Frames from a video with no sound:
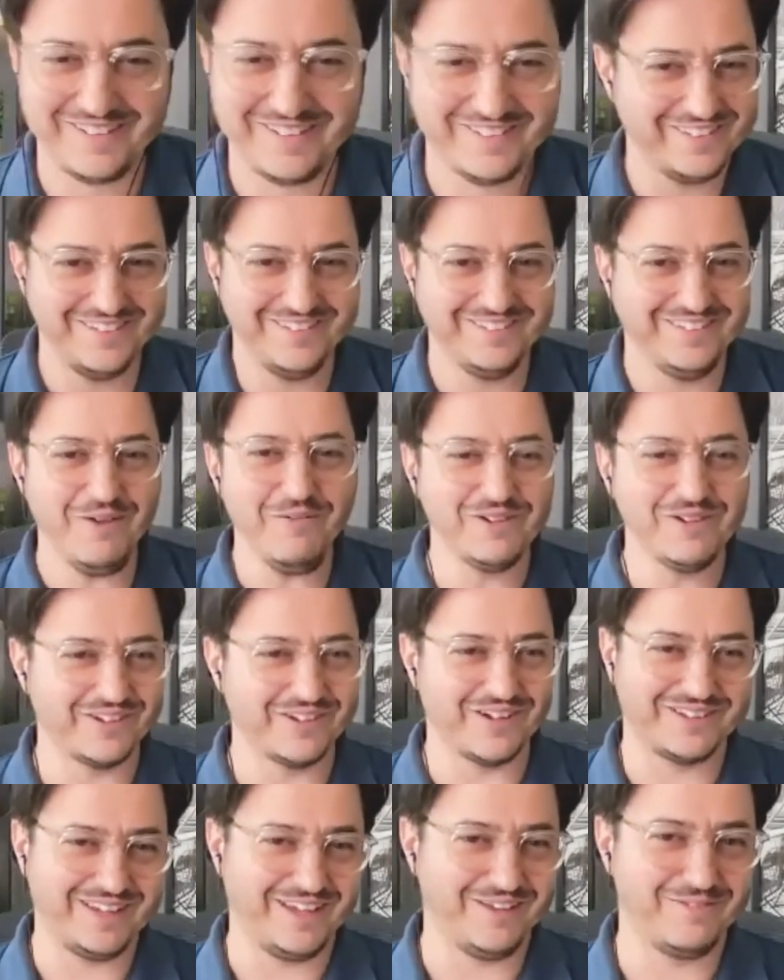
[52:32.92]
they will
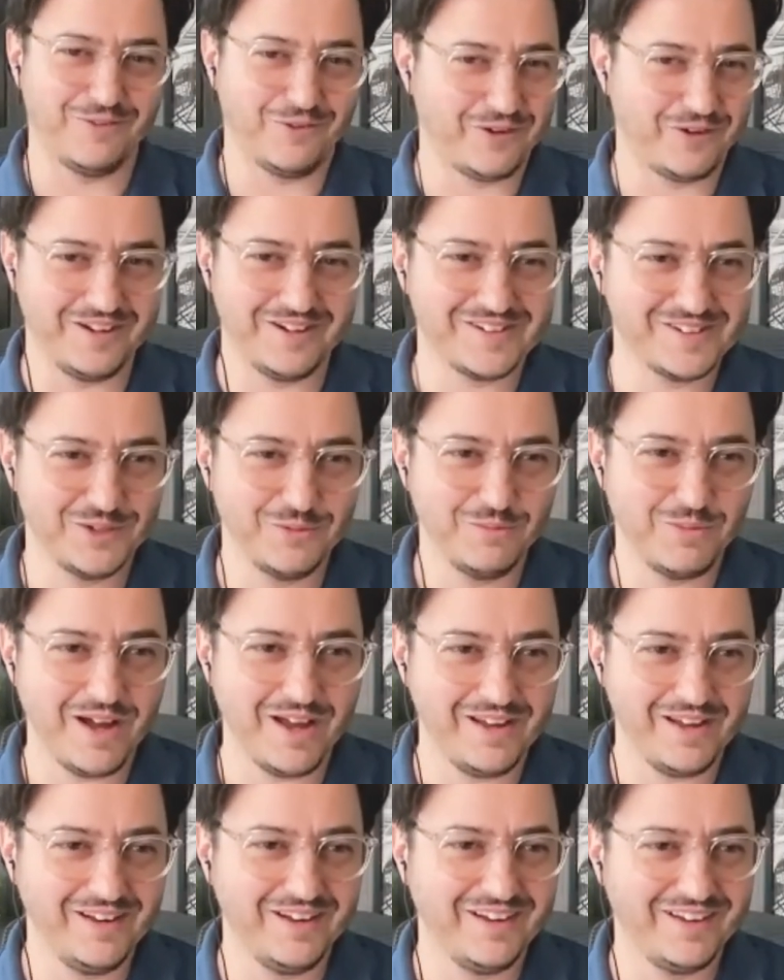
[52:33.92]
not take four years to
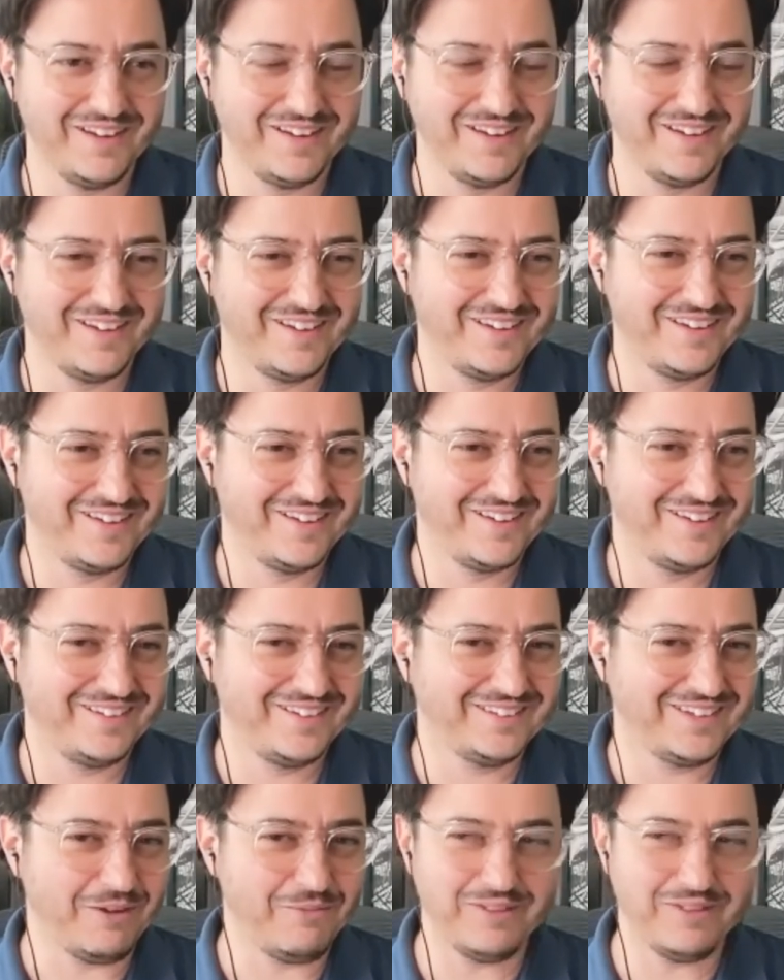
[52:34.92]
buy
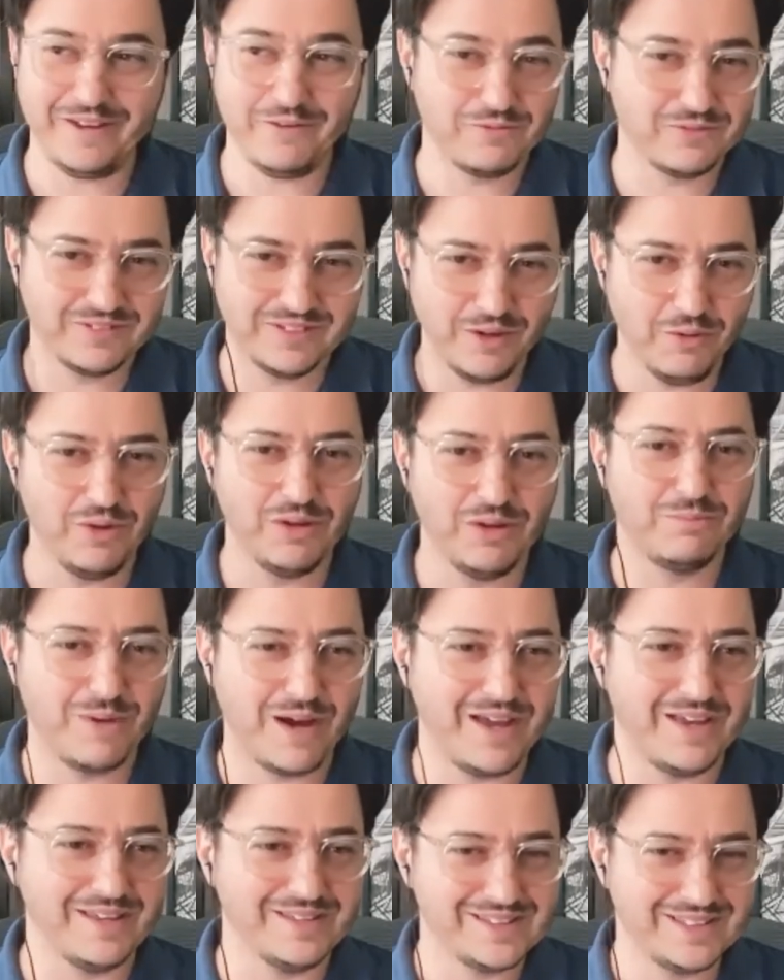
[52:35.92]
they will they, they will
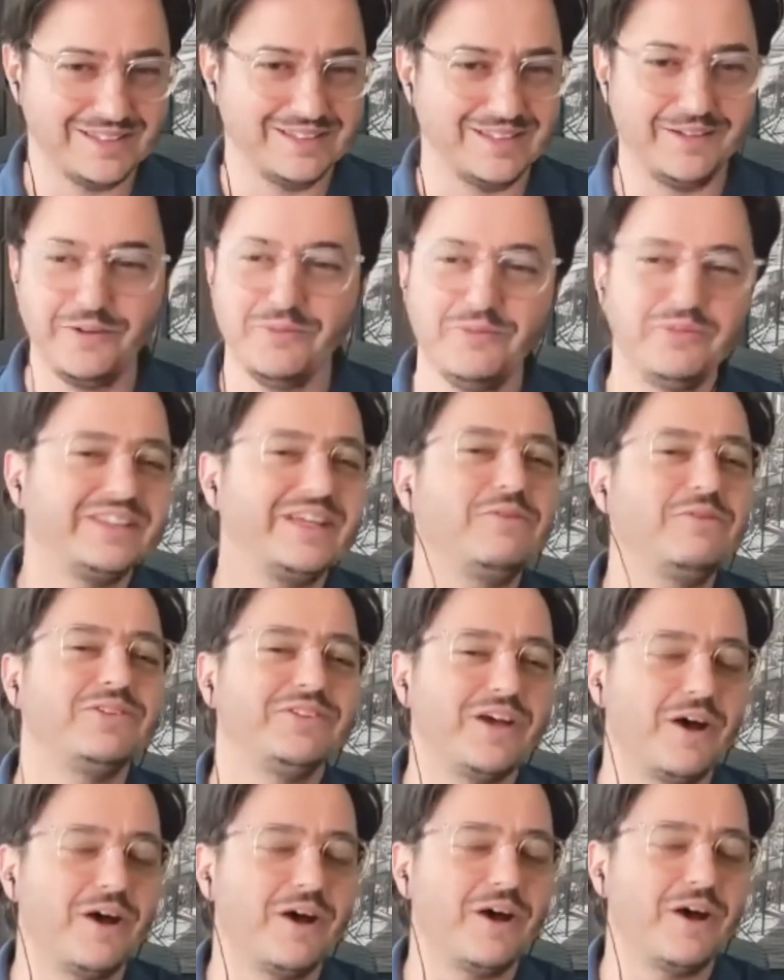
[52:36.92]
buy instantly they will, they will
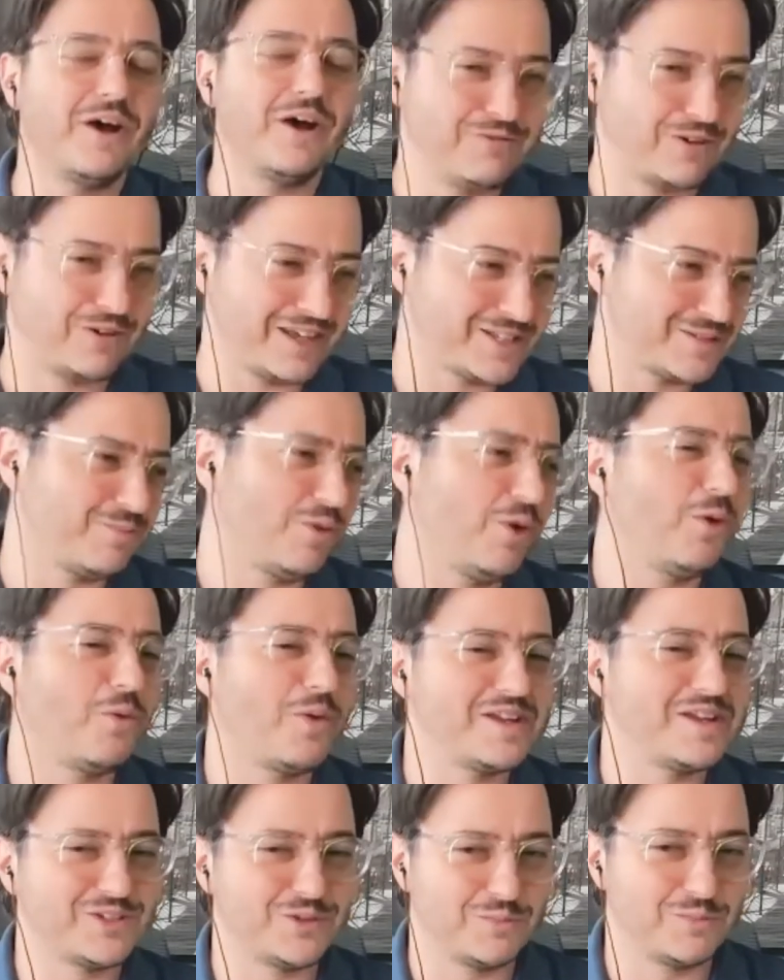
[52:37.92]
not wait for like small
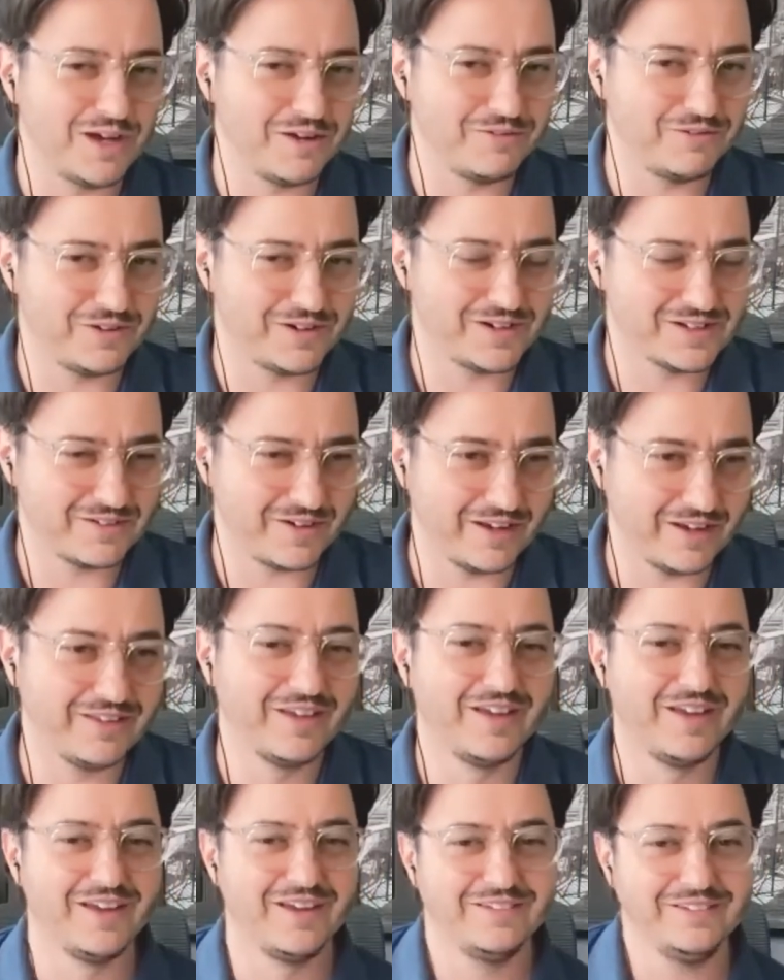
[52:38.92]
ones to buy first right
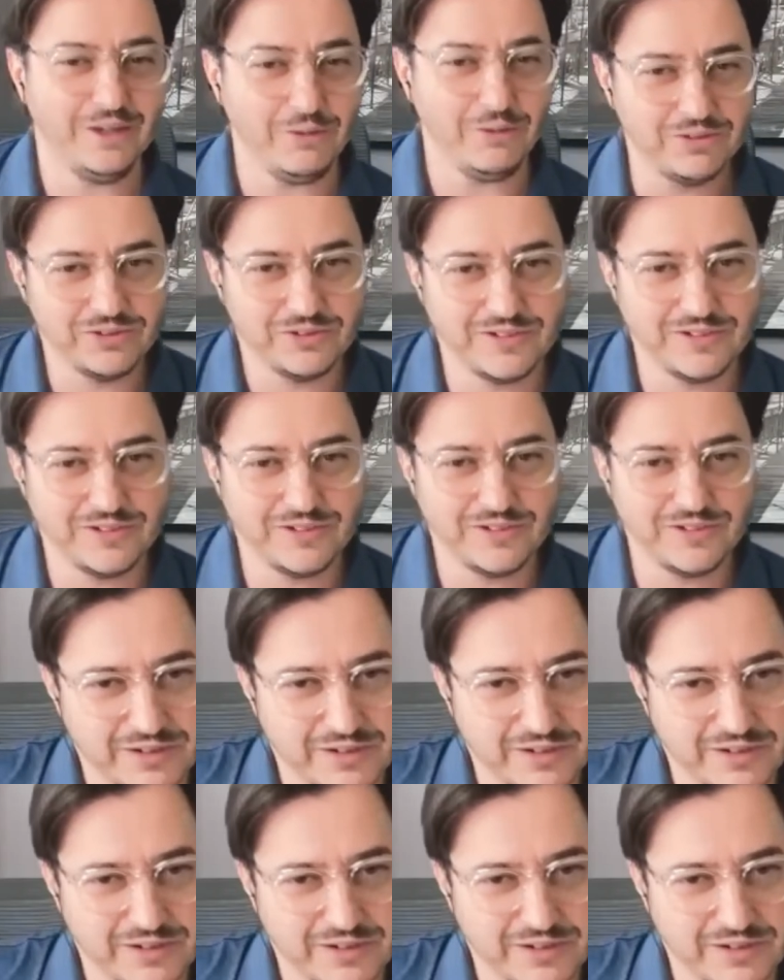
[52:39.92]
they will do their own